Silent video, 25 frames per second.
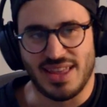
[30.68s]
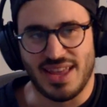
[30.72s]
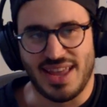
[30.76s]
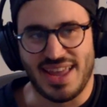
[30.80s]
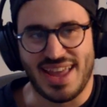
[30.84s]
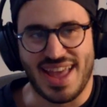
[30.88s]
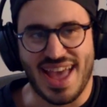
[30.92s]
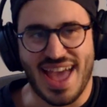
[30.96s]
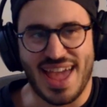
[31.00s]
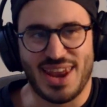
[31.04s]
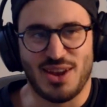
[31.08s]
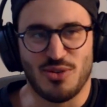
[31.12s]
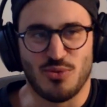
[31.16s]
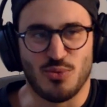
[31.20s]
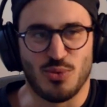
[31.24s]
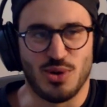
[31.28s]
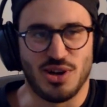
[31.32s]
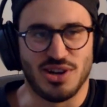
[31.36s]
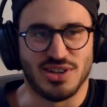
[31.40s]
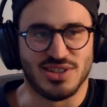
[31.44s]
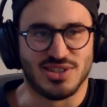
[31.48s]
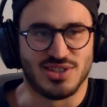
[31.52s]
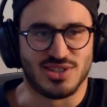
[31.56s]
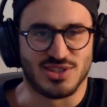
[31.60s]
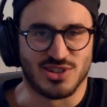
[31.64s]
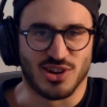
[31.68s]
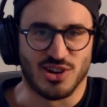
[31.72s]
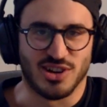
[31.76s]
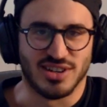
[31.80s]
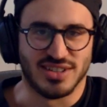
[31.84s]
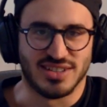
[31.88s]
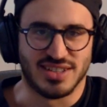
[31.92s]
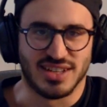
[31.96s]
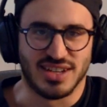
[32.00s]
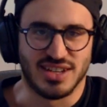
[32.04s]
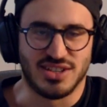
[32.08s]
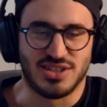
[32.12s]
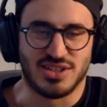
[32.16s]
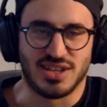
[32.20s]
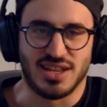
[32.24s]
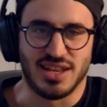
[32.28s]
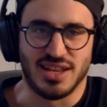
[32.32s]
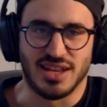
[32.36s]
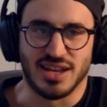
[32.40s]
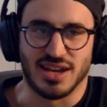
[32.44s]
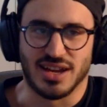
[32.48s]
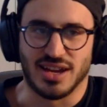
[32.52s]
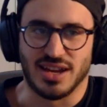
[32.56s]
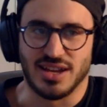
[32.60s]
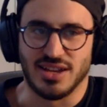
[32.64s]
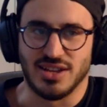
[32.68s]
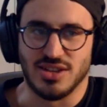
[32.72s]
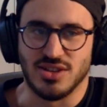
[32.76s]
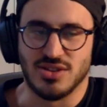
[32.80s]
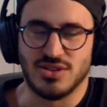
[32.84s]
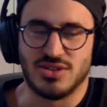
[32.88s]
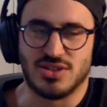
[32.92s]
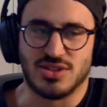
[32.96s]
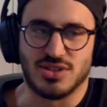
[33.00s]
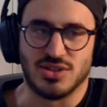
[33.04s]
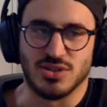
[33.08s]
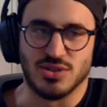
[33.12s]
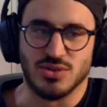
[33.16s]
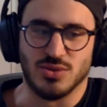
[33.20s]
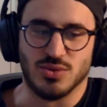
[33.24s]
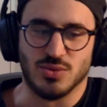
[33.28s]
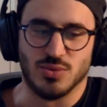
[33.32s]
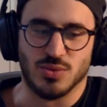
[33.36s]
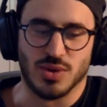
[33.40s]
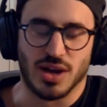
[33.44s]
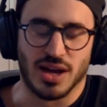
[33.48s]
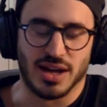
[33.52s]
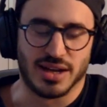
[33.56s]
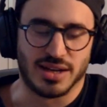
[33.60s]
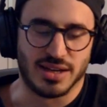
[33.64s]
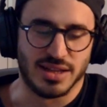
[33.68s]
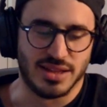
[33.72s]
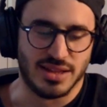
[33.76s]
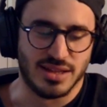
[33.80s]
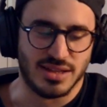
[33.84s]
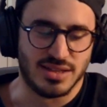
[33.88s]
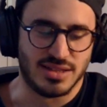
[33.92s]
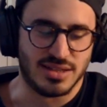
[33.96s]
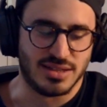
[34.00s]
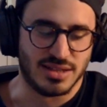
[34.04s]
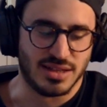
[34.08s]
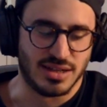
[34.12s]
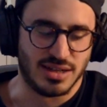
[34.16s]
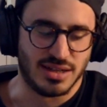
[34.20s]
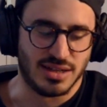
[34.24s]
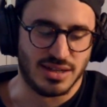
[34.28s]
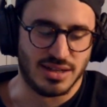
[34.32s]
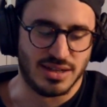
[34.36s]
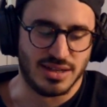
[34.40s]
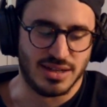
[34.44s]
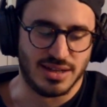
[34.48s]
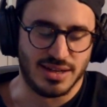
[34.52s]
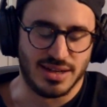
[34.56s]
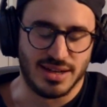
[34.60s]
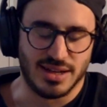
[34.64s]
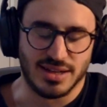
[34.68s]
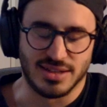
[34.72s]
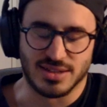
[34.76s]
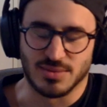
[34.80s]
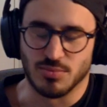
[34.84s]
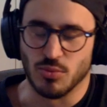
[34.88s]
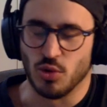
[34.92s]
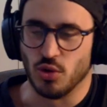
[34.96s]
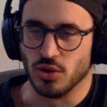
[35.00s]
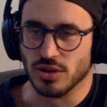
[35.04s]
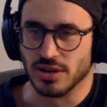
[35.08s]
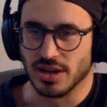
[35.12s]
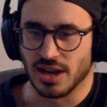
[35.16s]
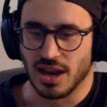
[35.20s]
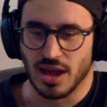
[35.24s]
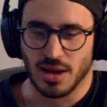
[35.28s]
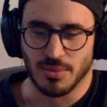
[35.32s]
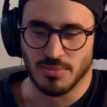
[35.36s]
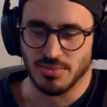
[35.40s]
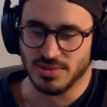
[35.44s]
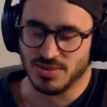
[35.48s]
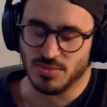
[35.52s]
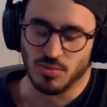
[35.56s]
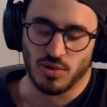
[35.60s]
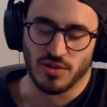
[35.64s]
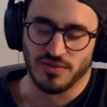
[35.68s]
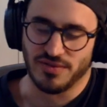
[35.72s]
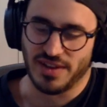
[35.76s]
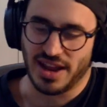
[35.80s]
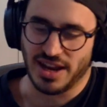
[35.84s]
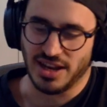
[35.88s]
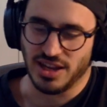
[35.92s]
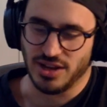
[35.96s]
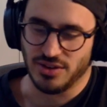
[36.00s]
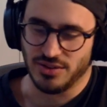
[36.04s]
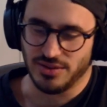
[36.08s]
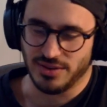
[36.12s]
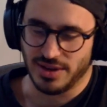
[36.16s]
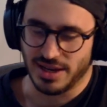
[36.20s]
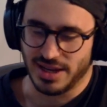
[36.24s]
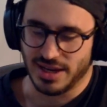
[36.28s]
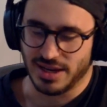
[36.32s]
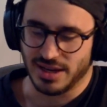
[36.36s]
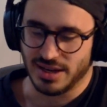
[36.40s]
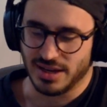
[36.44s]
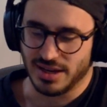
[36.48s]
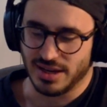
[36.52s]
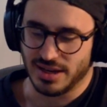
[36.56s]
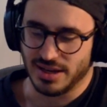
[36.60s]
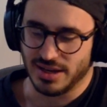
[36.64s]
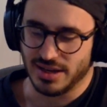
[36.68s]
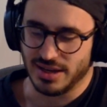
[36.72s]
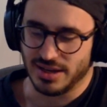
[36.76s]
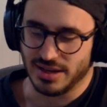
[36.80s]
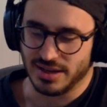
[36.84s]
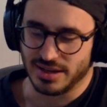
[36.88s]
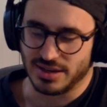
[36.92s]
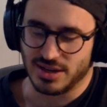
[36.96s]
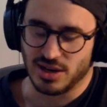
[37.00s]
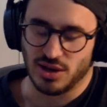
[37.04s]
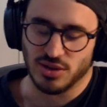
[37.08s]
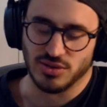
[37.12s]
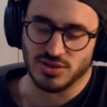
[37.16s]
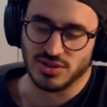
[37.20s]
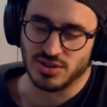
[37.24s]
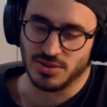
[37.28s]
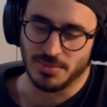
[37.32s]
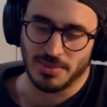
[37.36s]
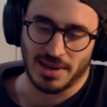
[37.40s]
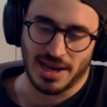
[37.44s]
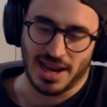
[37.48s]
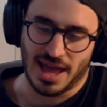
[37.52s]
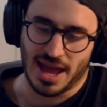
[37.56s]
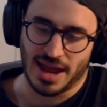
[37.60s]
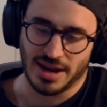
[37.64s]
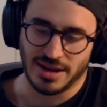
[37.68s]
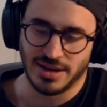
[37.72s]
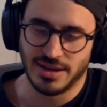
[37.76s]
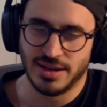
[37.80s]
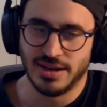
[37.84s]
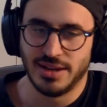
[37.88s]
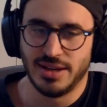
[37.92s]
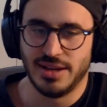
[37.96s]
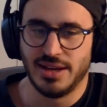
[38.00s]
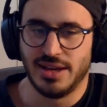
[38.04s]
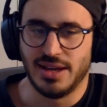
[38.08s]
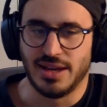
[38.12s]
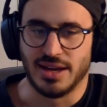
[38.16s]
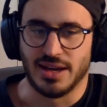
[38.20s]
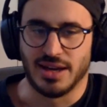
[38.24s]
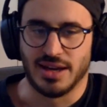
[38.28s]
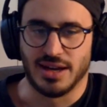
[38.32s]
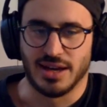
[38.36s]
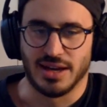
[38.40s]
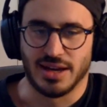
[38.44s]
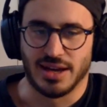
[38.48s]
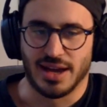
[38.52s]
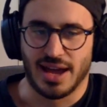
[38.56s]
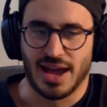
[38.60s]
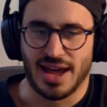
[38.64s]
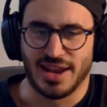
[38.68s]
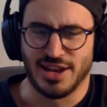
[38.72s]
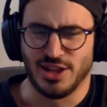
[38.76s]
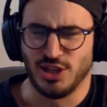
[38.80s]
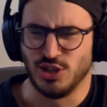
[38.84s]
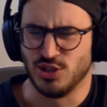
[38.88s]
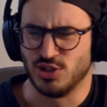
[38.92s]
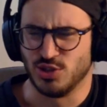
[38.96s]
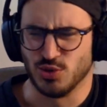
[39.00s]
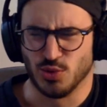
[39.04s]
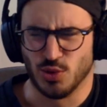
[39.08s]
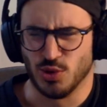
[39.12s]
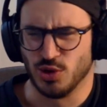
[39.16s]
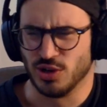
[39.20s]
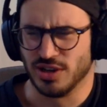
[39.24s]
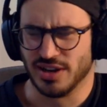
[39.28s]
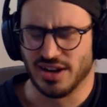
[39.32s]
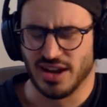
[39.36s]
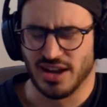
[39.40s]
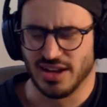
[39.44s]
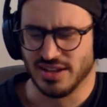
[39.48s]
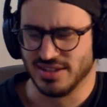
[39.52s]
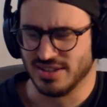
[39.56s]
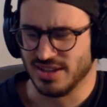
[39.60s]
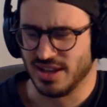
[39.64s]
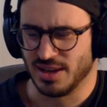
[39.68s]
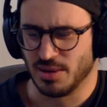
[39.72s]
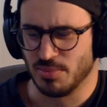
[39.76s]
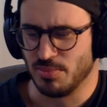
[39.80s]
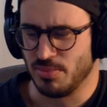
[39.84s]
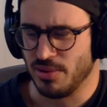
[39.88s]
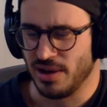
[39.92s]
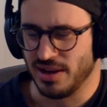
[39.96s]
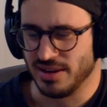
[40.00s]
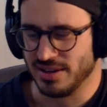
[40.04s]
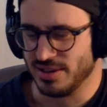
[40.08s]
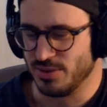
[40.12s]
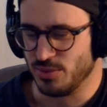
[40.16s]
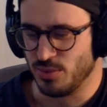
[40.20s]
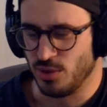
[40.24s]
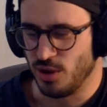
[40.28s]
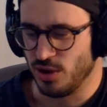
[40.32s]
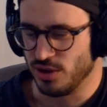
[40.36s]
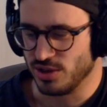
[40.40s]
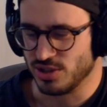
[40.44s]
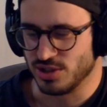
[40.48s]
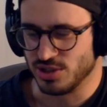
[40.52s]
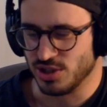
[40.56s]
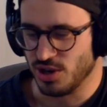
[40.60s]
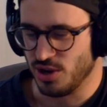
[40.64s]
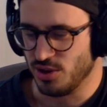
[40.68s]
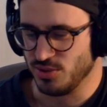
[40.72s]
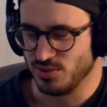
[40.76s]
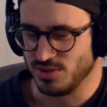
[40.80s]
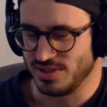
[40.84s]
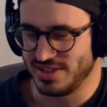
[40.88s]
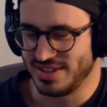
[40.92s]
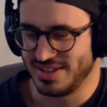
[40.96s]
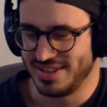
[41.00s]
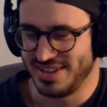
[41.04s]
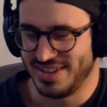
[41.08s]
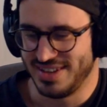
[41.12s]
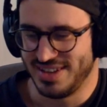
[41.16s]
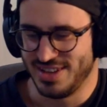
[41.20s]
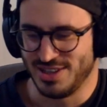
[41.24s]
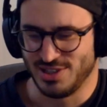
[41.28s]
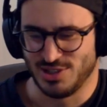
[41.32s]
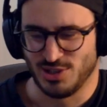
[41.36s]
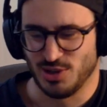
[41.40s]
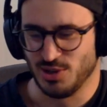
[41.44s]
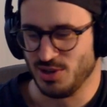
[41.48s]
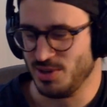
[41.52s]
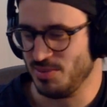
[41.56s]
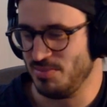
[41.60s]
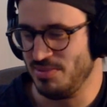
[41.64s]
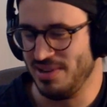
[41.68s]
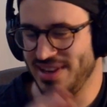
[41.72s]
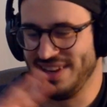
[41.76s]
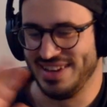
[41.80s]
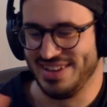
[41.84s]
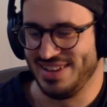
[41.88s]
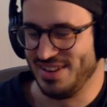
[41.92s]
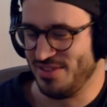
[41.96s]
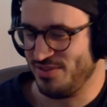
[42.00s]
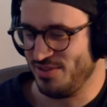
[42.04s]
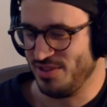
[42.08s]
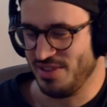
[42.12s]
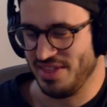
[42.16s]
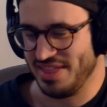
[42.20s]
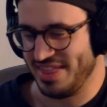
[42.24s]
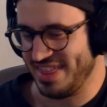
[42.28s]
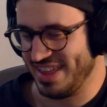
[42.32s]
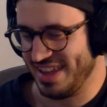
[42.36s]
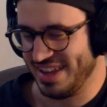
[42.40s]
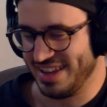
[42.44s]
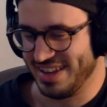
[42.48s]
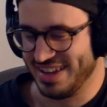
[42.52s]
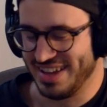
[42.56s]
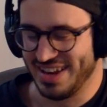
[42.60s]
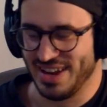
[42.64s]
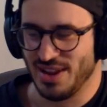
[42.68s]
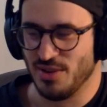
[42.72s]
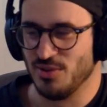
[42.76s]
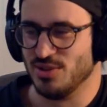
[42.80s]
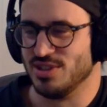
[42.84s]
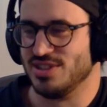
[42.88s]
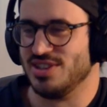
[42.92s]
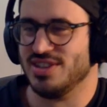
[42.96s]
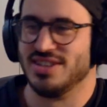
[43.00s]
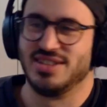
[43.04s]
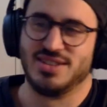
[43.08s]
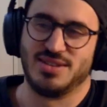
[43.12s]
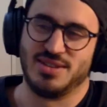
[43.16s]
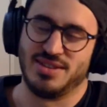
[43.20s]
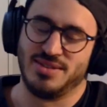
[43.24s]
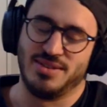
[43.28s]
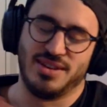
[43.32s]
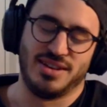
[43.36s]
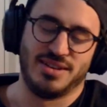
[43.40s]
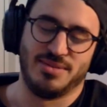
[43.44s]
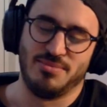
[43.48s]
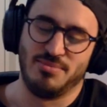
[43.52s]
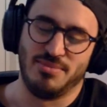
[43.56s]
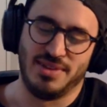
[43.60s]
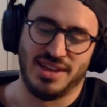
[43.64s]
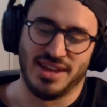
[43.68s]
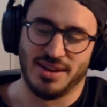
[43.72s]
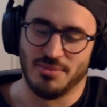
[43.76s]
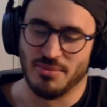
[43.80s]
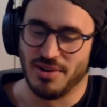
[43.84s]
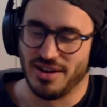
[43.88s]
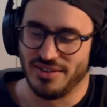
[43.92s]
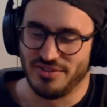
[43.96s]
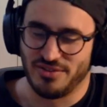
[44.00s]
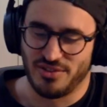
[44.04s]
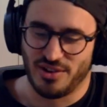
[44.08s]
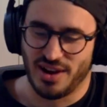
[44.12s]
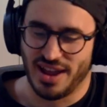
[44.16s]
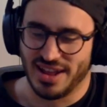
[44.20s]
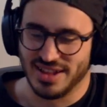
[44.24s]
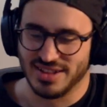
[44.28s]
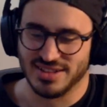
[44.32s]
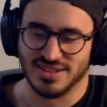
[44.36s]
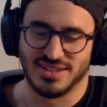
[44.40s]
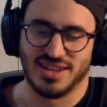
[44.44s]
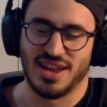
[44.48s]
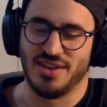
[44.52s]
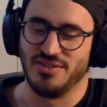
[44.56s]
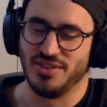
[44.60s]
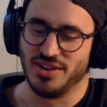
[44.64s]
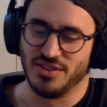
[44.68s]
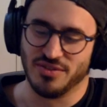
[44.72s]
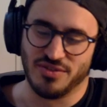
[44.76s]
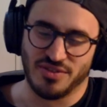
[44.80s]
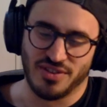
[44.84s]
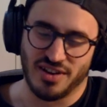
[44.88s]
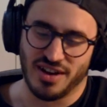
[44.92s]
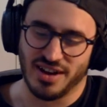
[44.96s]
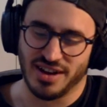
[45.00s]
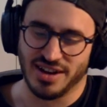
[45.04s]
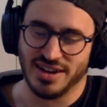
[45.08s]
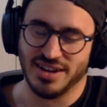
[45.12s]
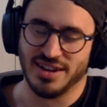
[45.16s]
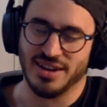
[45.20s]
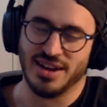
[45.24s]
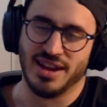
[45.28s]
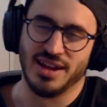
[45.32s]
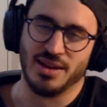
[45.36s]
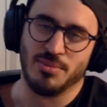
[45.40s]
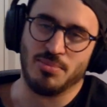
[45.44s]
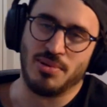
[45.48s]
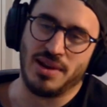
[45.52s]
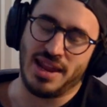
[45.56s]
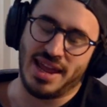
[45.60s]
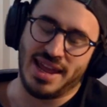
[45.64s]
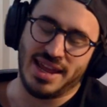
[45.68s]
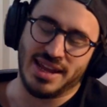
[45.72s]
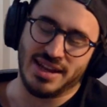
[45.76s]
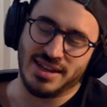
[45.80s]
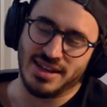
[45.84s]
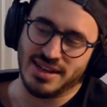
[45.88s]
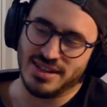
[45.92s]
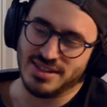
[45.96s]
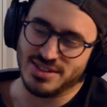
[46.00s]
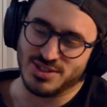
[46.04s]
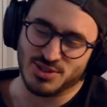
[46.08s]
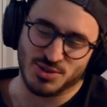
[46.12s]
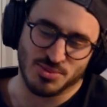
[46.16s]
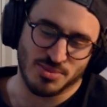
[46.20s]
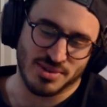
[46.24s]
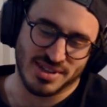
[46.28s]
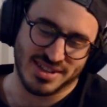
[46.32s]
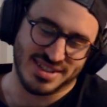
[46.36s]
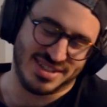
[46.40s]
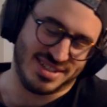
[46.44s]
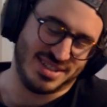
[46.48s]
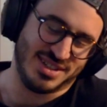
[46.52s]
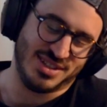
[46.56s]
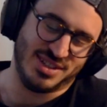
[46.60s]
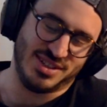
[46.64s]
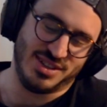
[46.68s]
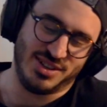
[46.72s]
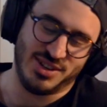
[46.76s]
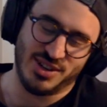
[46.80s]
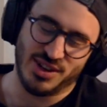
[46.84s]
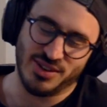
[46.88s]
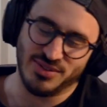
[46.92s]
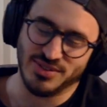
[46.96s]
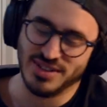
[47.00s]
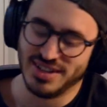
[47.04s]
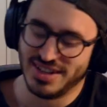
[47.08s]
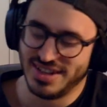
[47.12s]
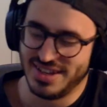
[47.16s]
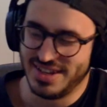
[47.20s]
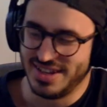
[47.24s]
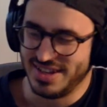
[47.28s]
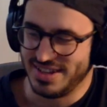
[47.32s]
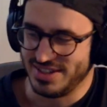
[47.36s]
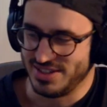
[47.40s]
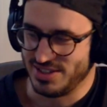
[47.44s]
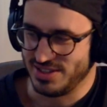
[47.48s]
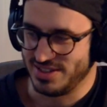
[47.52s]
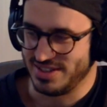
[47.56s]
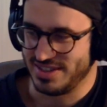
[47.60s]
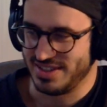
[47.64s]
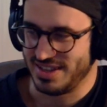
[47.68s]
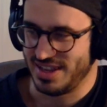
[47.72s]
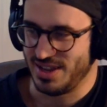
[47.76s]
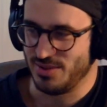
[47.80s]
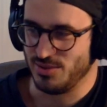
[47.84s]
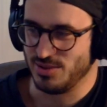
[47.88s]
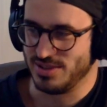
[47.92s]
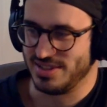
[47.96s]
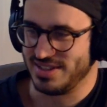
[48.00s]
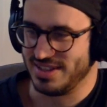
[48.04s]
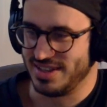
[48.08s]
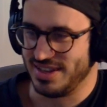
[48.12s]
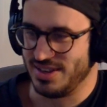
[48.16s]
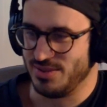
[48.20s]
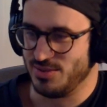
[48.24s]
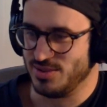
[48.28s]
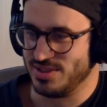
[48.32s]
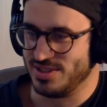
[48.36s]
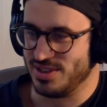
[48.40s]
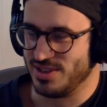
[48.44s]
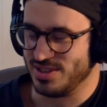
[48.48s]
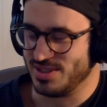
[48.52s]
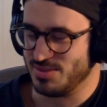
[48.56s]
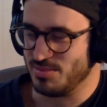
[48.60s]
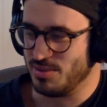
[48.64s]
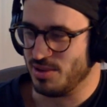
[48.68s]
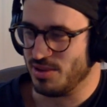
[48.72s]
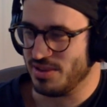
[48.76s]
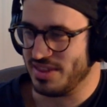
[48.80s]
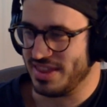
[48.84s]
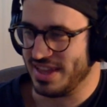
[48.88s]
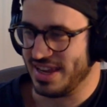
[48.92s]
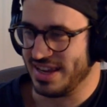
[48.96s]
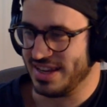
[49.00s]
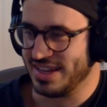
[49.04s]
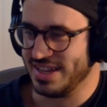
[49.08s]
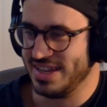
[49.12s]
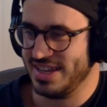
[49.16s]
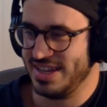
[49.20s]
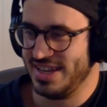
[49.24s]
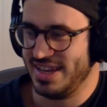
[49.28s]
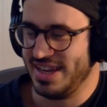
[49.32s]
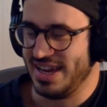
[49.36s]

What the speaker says: It had a weird start. Initially, I used to work in this small club, small venue in close to Milan, and I used to organize like punk rock shows. So a completely different thing. And it was just me and my friends having fun and like playing instruments and just it was our small thing.